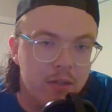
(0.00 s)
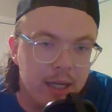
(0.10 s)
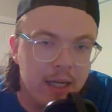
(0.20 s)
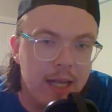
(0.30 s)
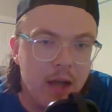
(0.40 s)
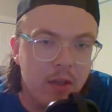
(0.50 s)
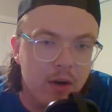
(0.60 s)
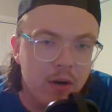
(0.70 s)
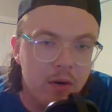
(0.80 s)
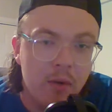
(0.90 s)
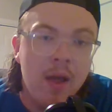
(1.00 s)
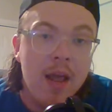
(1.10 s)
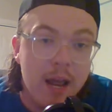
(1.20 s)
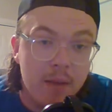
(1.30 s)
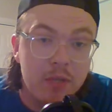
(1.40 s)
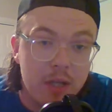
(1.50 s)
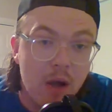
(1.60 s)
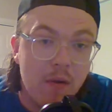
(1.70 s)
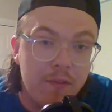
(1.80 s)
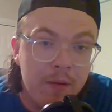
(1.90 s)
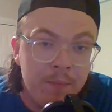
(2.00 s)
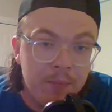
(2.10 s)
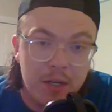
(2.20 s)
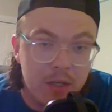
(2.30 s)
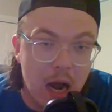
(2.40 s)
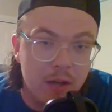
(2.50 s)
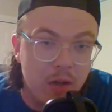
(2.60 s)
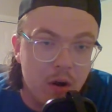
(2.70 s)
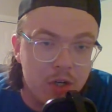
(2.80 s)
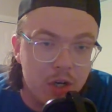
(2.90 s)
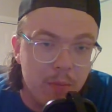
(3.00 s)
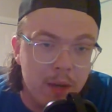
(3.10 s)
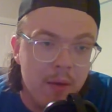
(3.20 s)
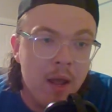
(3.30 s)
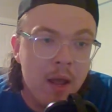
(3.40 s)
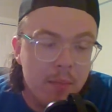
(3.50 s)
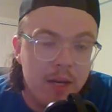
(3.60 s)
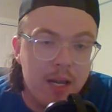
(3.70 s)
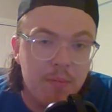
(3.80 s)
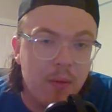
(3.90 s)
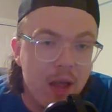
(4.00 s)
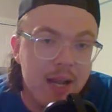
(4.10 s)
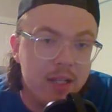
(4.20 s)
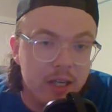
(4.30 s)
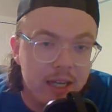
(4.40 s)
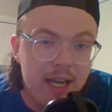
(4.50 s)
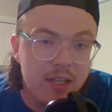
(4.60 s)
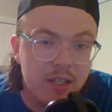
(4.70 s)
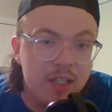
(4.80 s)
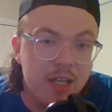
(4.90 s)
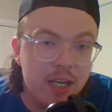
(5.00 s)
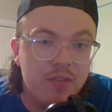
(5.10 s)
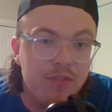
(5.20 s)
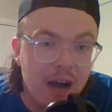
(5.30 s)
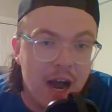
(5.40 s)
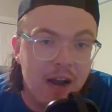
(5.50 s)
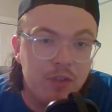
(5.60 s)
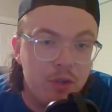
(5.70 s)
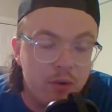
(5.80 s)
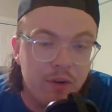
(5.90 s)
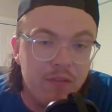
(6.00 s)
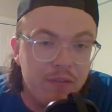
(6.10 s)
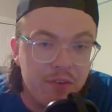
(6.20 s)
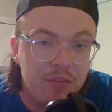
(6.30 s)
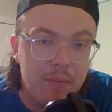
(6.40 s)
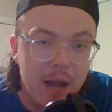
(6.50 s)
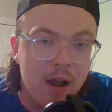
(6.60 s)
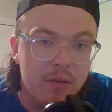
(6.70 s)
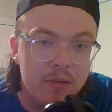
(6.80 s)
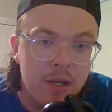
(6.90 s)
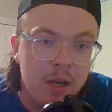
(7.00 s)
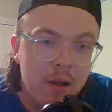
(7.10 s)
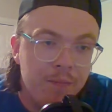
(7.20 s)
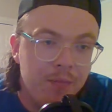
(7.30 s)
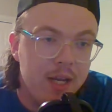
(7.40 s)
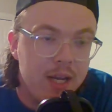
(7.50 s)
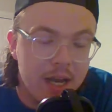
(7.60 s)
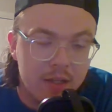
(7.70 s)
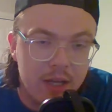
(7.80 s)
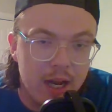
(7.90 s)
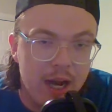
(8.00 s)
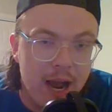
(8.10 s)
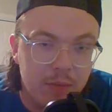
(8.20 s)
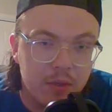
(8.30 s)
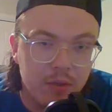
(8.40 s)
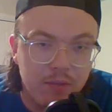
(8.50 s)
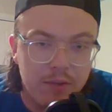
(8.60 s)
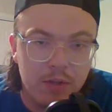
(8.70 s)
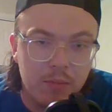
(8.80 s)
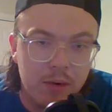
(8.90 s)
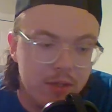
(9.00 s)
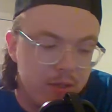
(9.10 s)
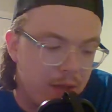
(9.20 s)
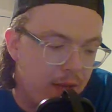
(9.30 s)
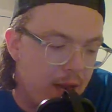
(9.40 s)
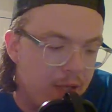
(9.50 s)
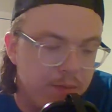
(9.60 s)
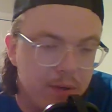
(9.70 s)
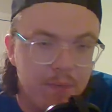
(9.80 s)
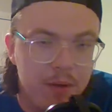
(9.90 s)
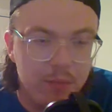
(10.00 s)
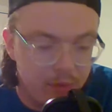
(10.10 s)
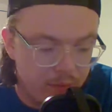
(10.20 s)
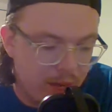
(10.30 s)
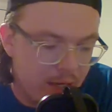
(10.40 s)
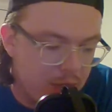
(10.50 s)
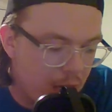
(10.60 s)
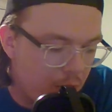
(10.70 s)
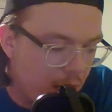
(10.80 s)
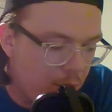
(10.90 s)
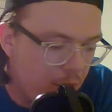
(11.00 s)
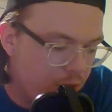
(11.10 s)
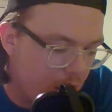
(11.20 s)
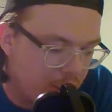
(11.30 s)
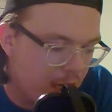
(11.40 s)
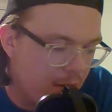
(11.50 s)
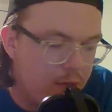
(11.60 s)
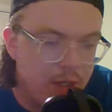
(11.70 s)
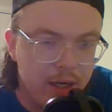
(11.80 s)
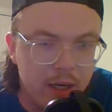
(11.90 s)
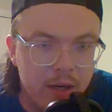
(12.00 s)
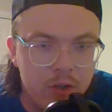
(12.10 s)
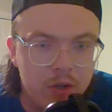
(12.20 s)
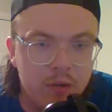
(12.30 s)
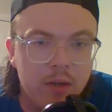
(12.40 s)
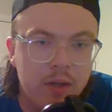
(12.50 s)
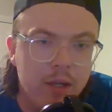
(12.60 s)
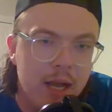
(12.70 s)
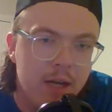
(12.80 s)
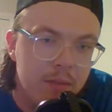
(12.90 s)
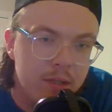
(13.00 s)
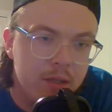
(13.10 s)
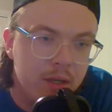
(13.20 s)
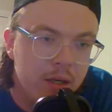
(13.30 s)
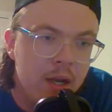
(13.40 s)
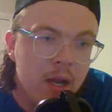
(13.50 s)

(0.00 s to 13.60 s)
like Gallagher, who himself is not a large human, but he plays like he is 6'5", 250 pounds. He has an absolute physical presence on the ice, but people like Shea Weber and Josh Anderson, Joel Edmondson,